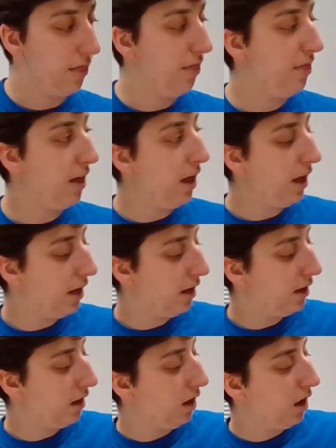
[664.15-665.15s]

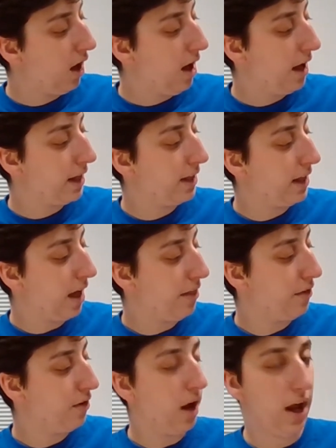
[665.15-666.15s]
Then I gather